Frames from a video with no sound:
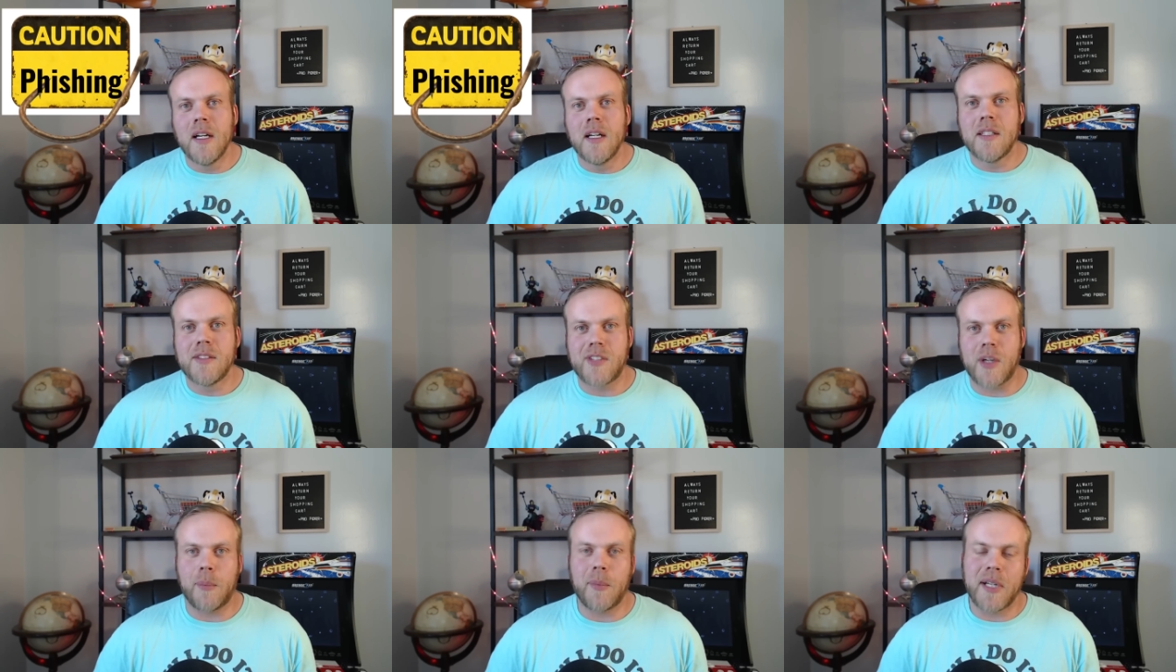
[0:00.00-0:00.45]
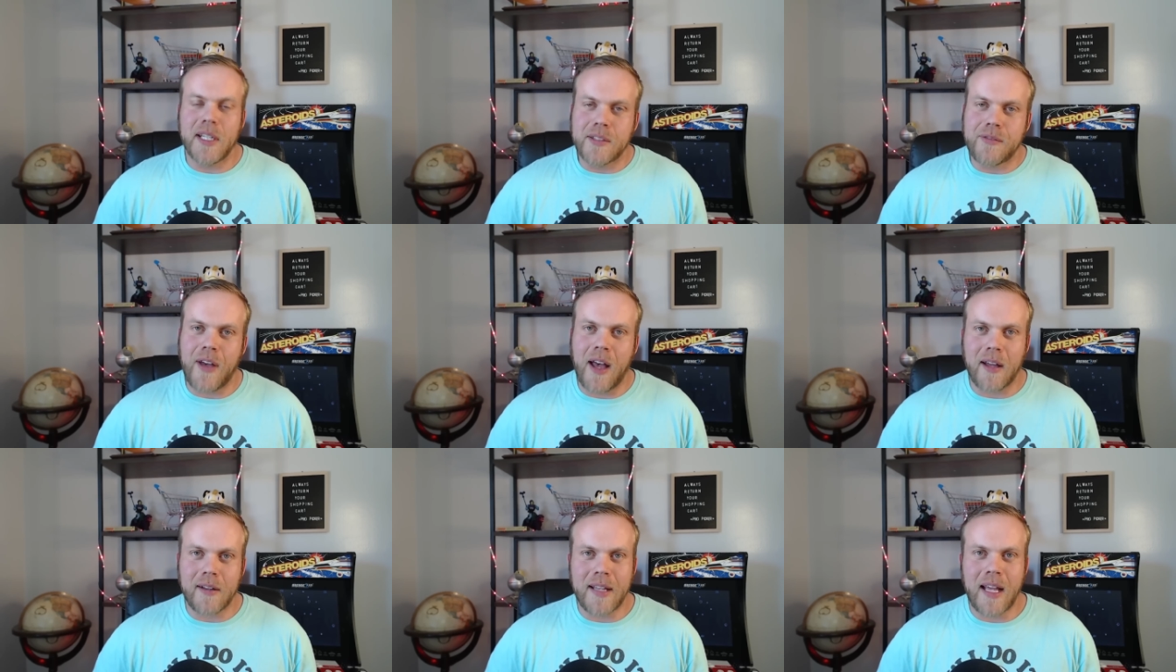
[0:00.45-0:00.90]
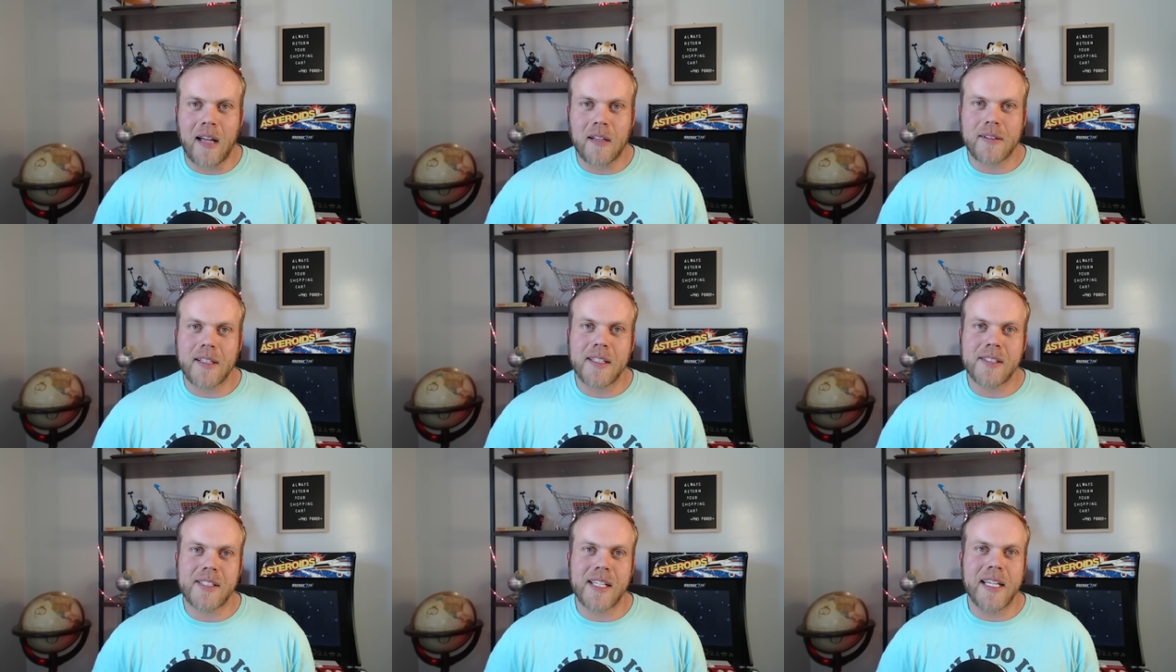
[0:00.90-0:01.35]
somebody's found out
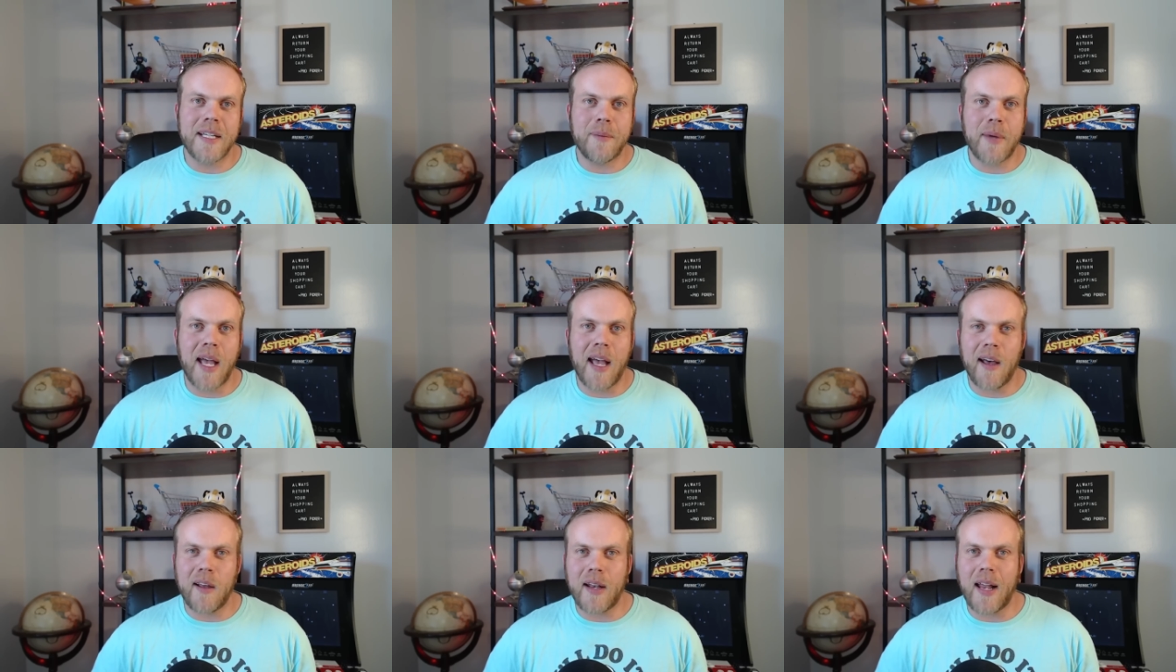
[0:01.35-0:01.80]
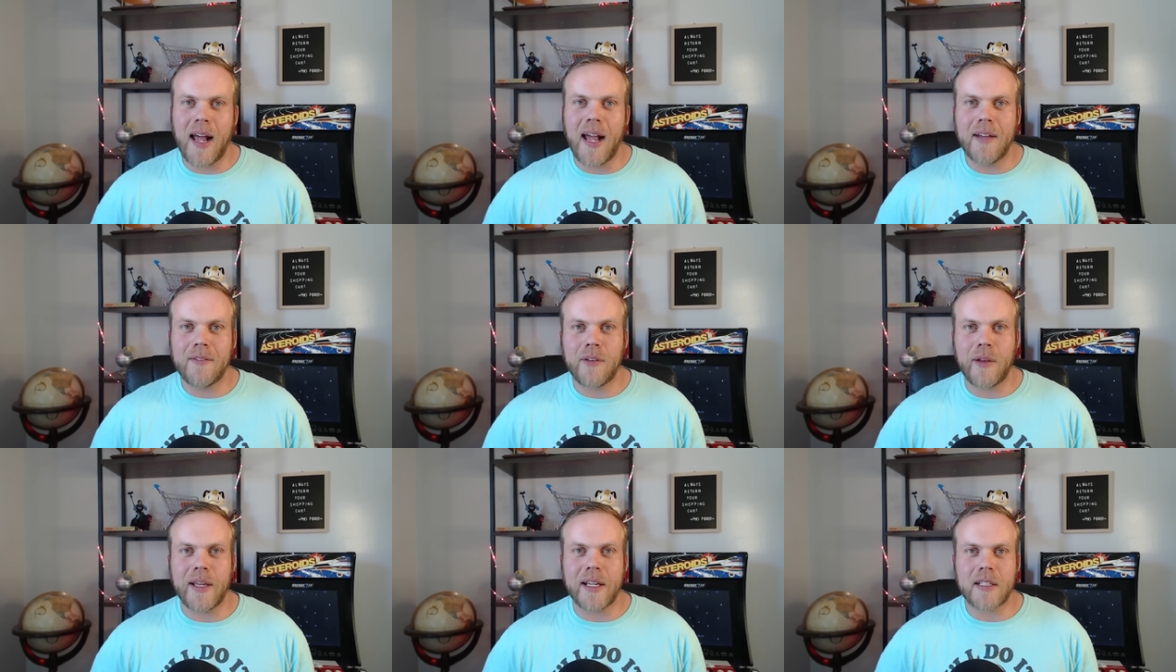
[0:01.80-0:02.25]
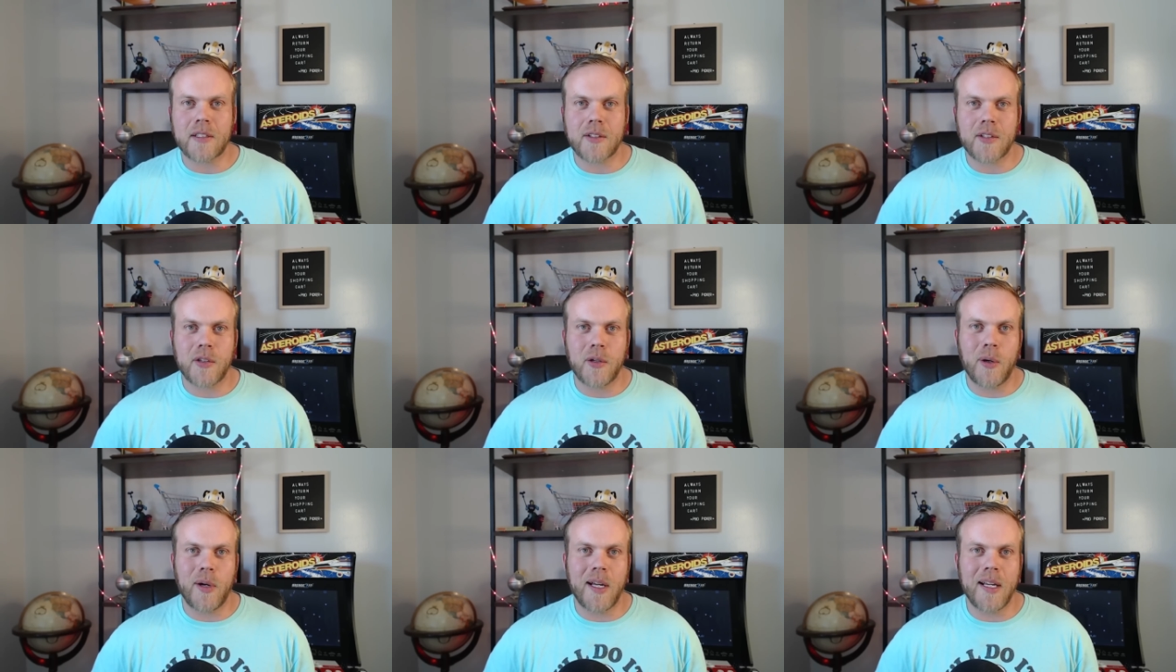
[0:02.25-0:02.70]
this email that I've linked
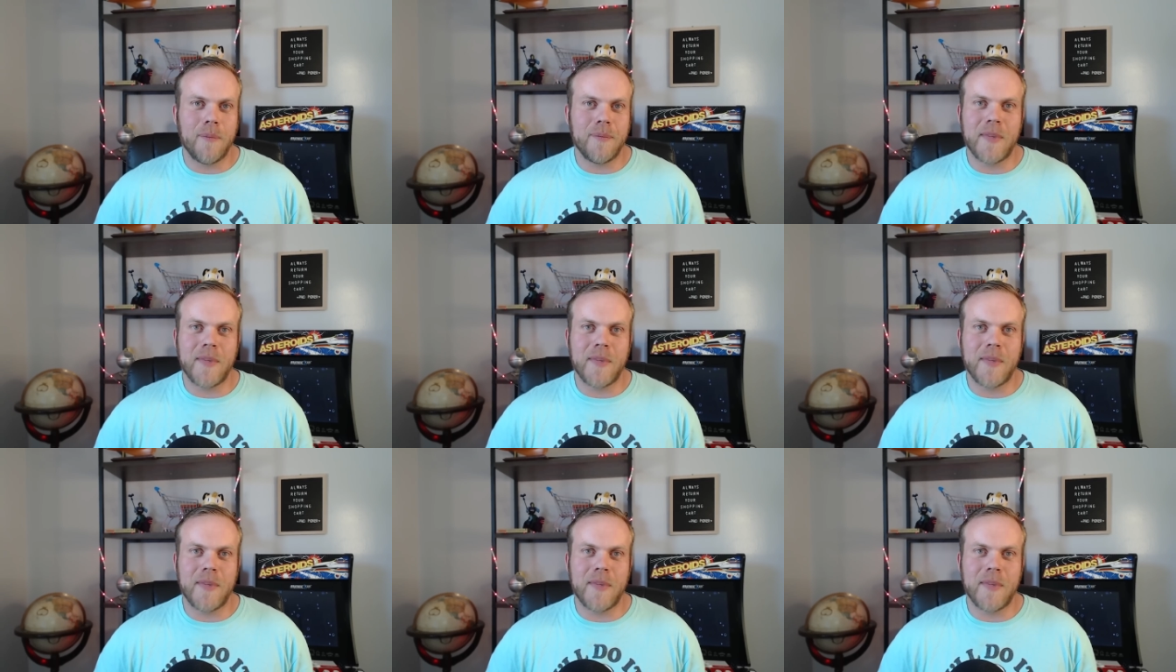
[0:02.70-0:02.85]
to it.